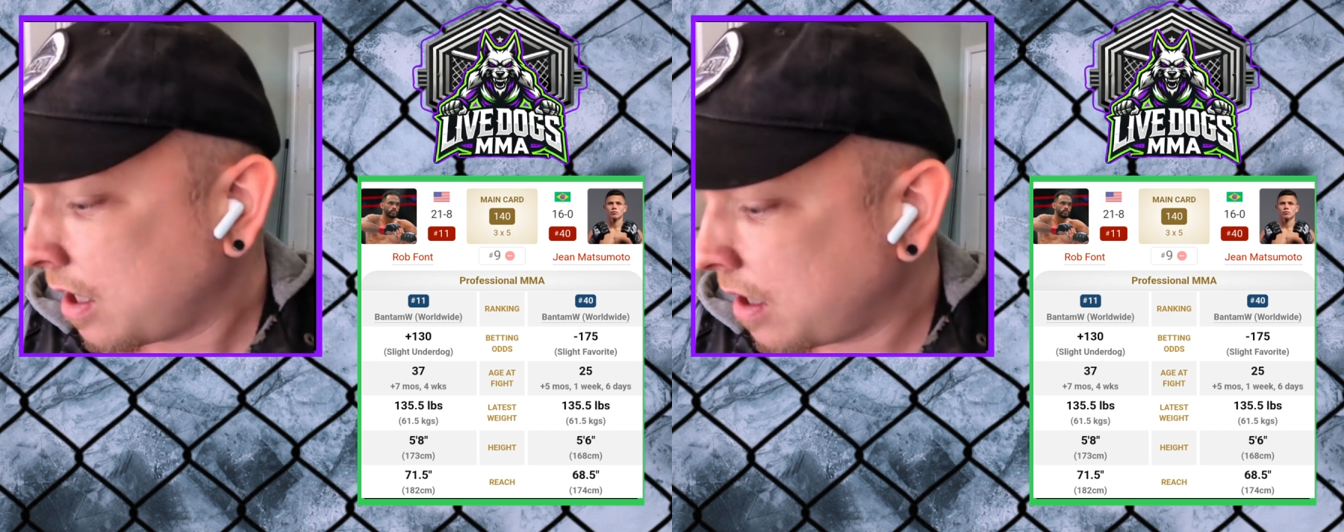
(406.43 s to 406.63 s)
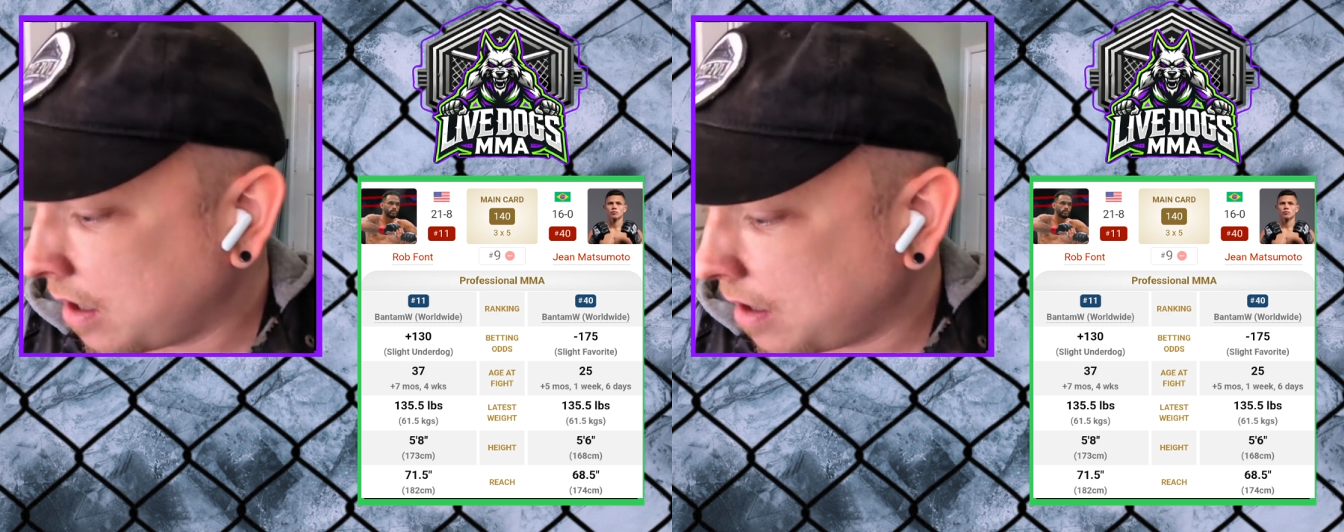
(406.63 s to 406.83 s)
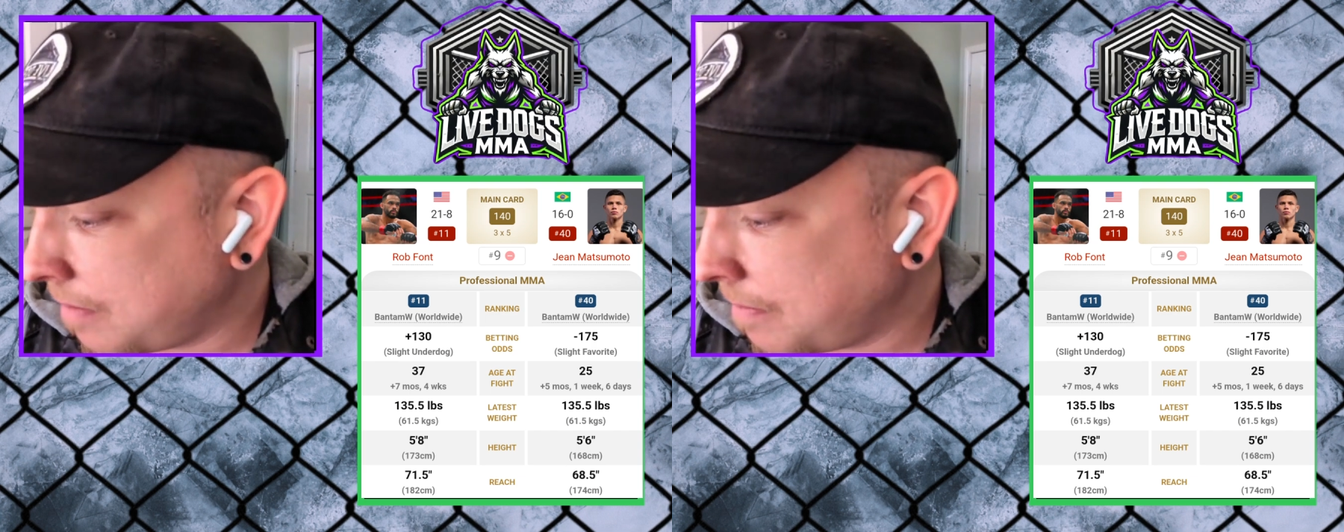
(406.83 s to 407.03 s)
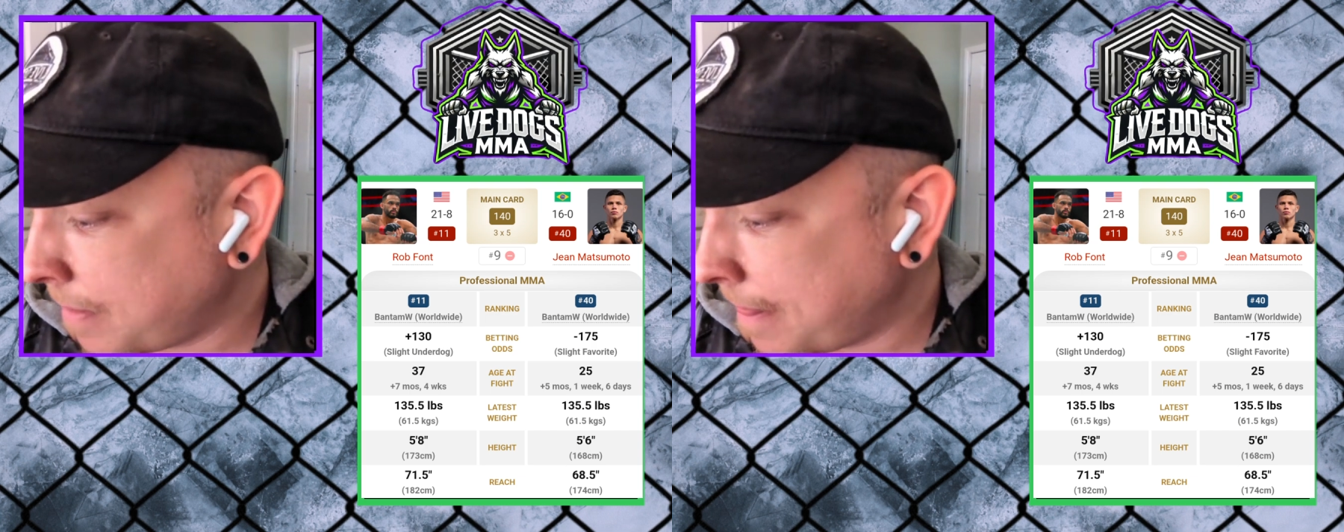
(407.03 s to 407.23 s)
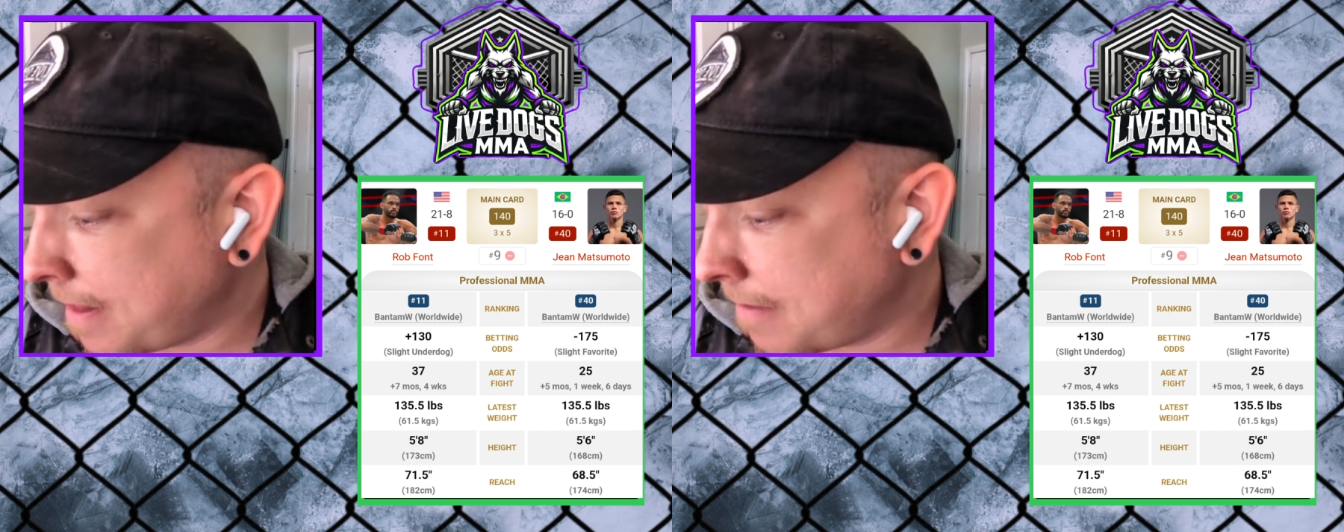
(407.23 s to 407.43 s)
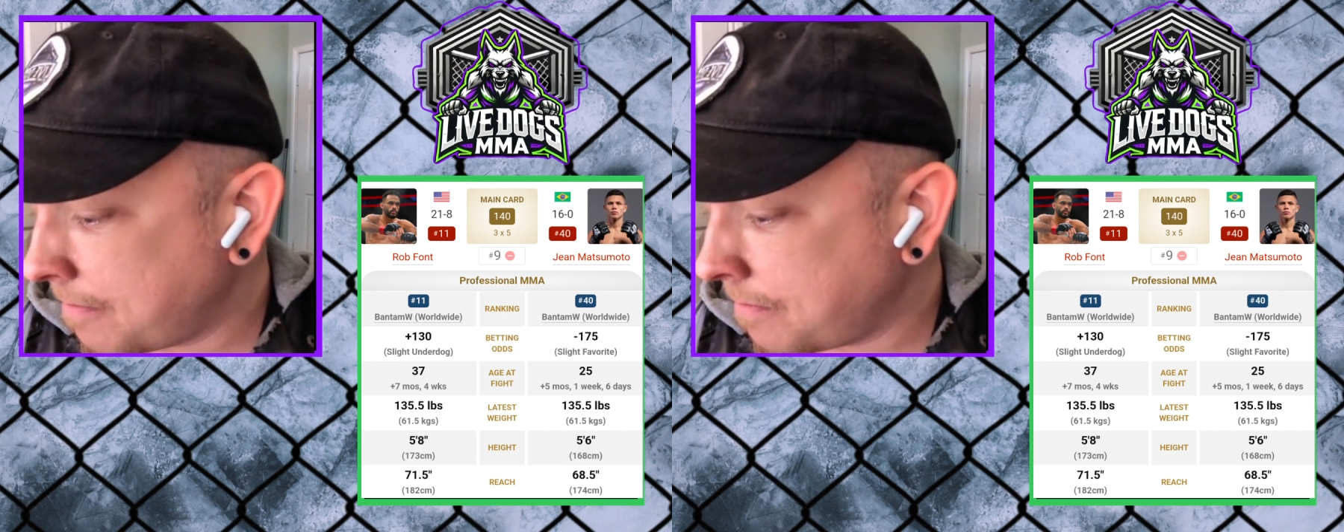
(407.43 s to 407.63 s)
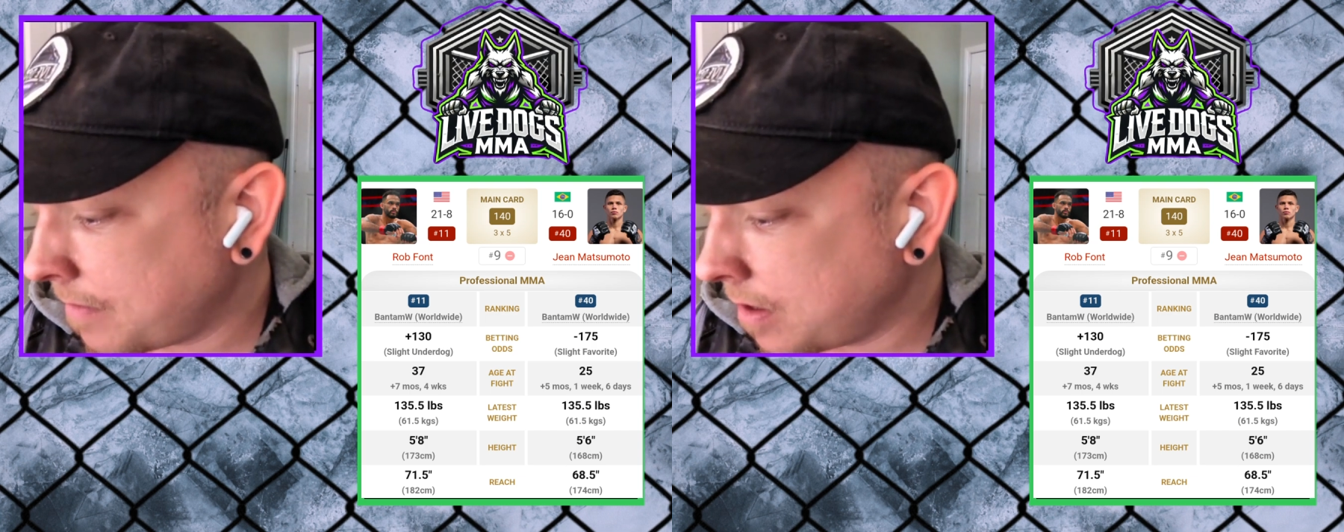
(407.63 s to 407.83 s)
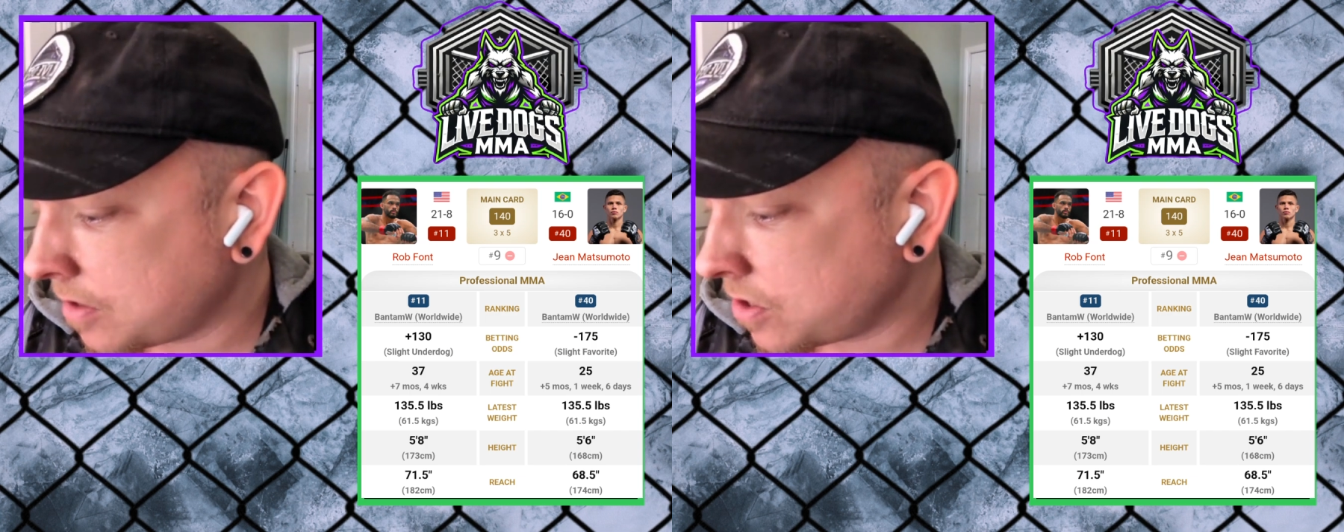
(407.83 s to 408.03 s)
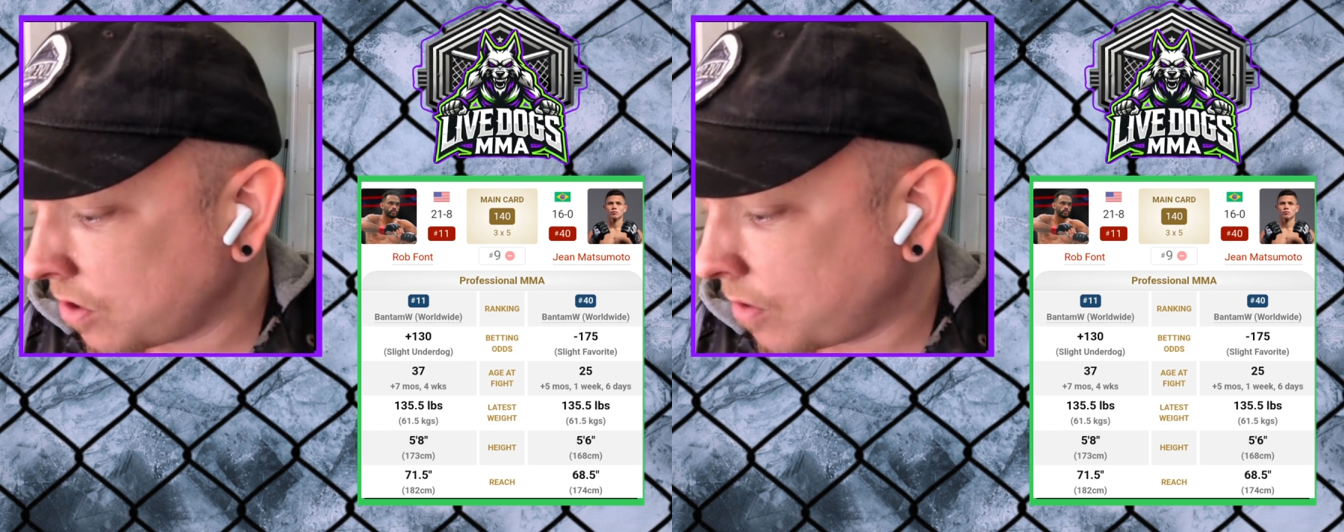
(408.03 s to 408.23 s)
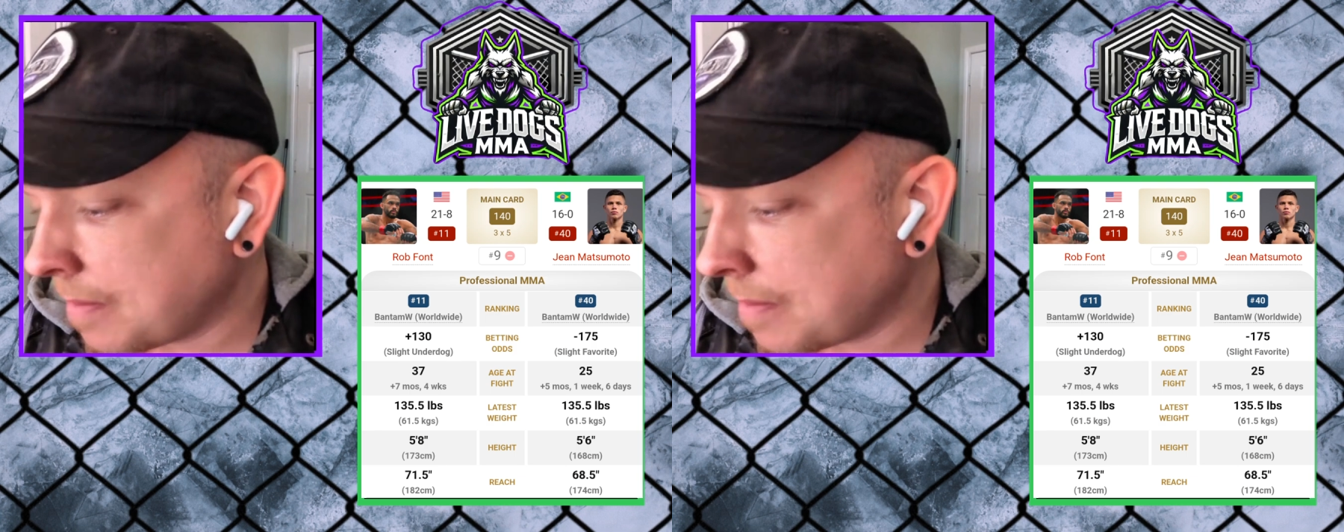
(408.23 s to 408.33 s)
So